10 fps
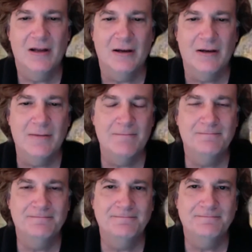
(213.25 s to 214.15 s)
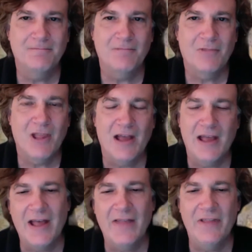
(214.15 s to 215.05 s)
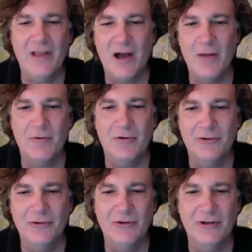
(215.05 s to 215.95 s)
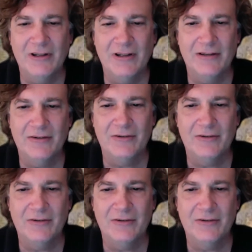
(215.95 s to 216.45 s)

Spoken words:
Um, I had the opportunity